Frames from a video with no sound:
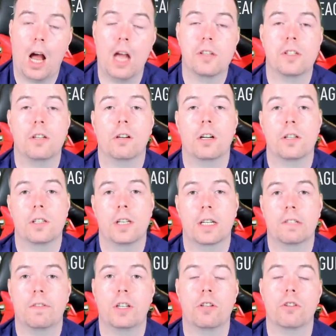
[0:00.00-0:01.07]
I'll see you guys in the
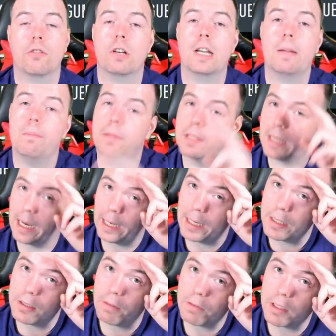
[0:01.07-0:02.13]
next video stream. Take it
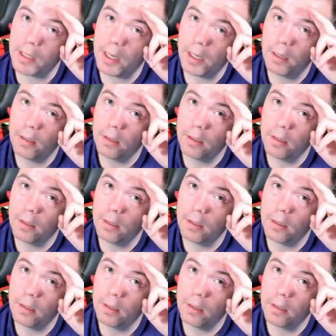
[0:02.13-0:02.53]
easy, obviously.